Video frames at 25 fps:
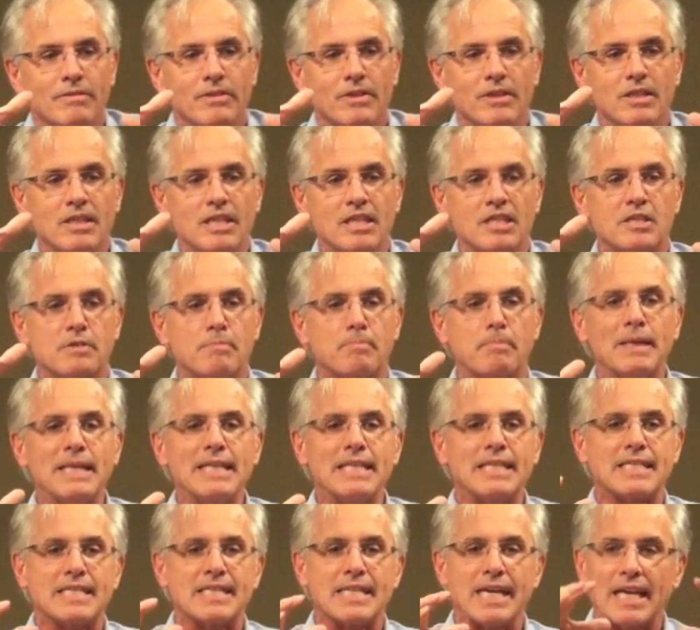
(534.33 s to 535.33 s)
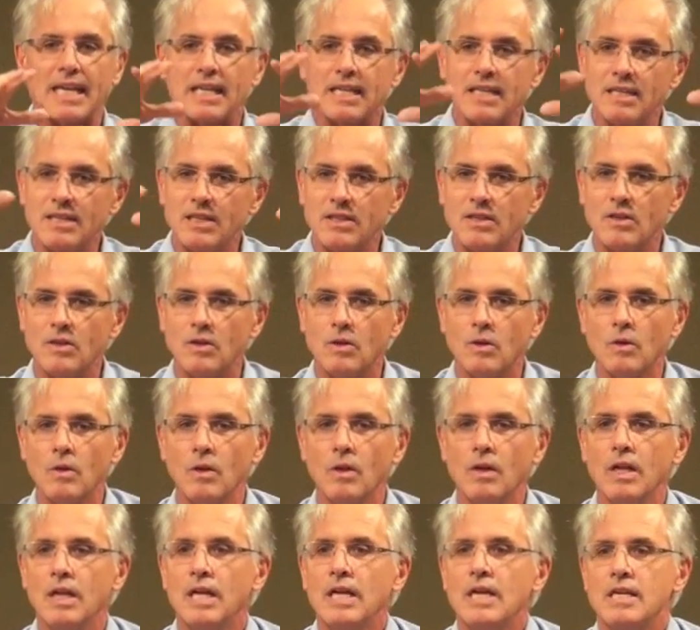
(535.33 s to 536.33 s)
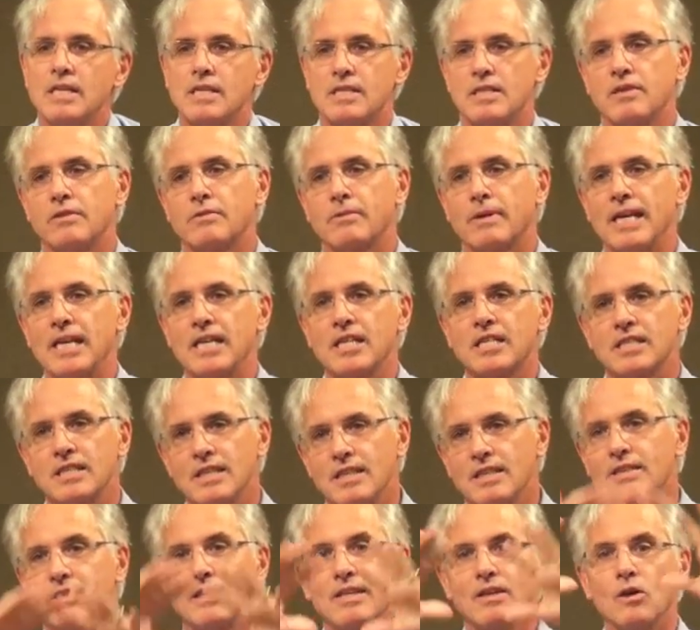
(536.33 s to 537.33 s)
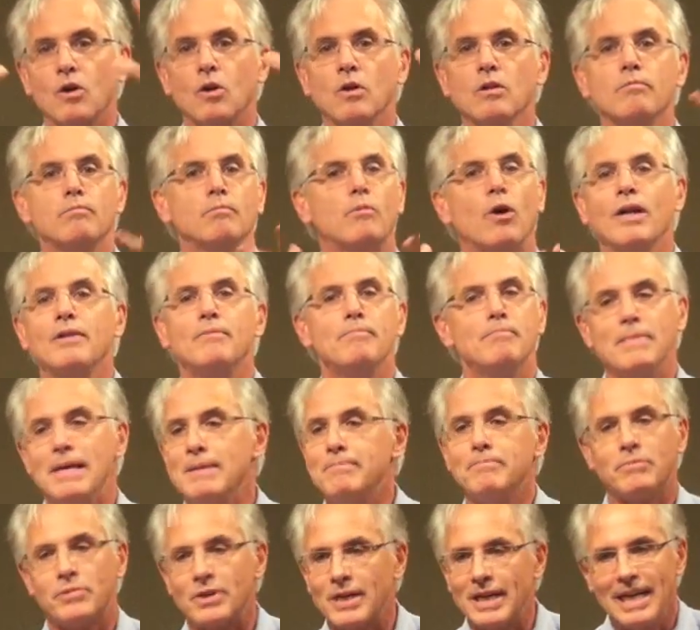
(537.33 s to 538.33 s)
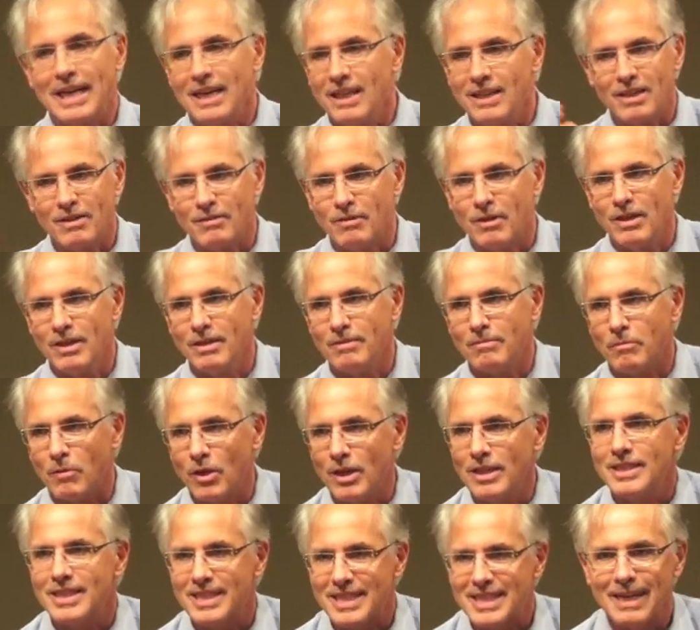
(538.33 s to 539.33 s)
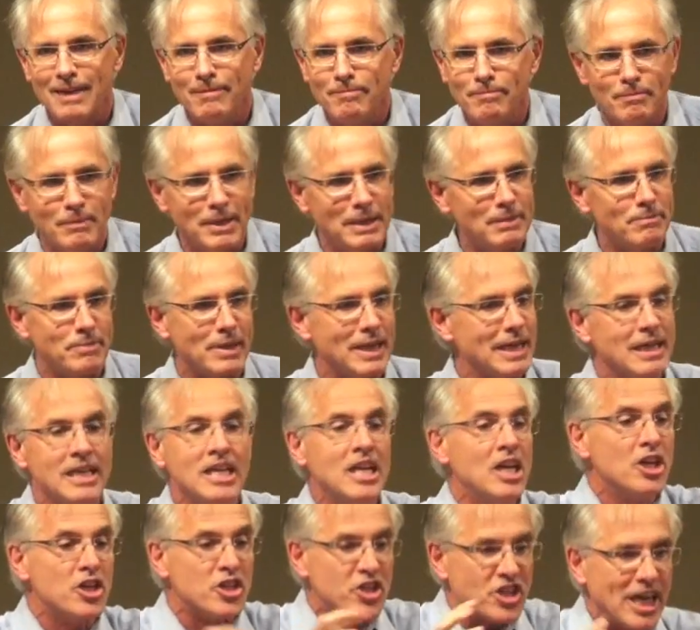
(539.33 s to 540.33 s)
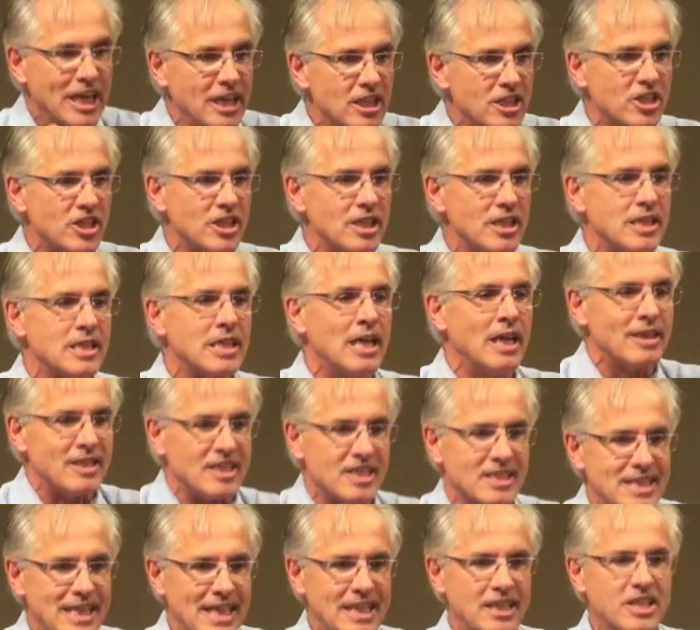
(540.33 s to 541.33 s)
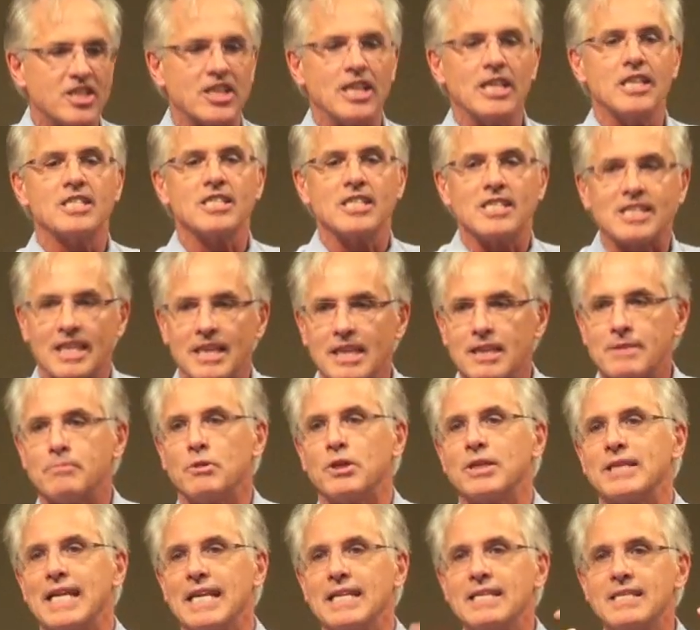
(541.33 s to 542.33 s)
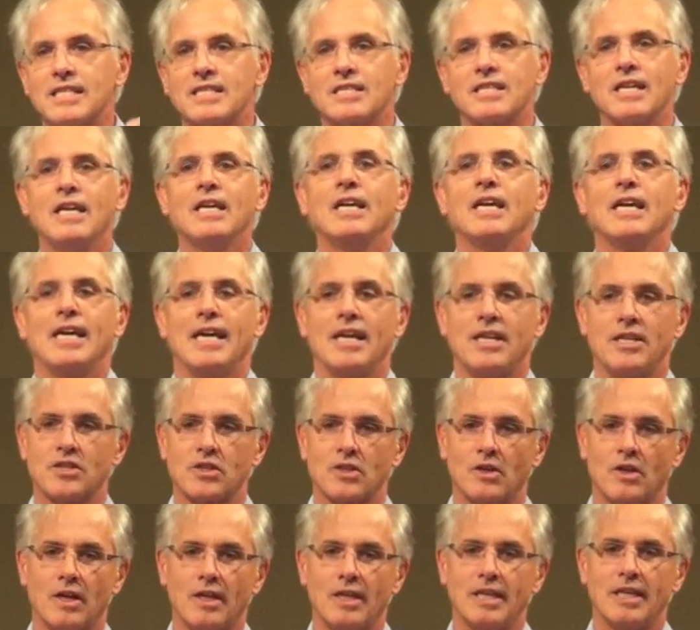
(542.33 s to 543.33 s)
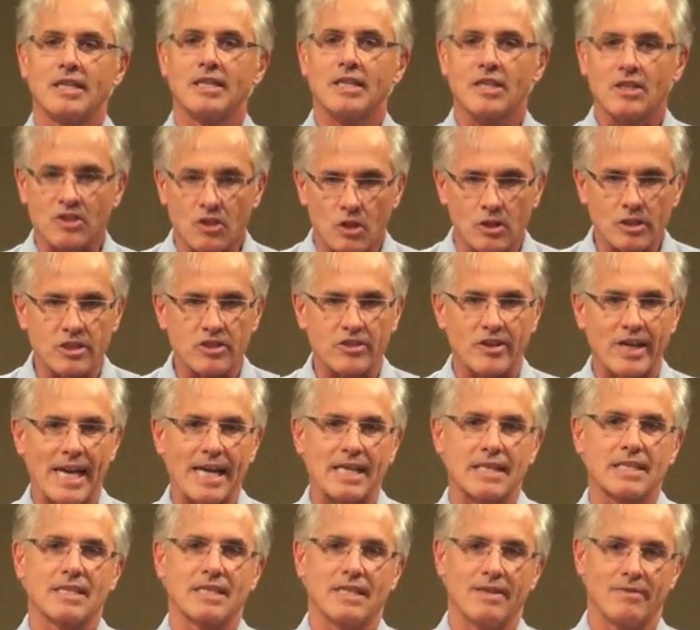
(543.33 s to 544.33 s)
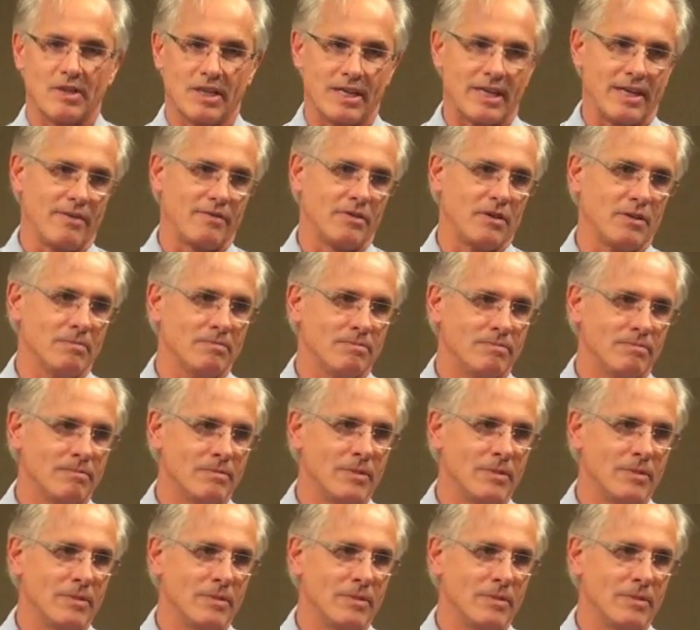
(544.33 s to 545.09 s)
within a split second the whole situation, the whole one membrane, the whole one cell membrane changes, the state changes, it gets more dense, and so on, it contracts and what have you.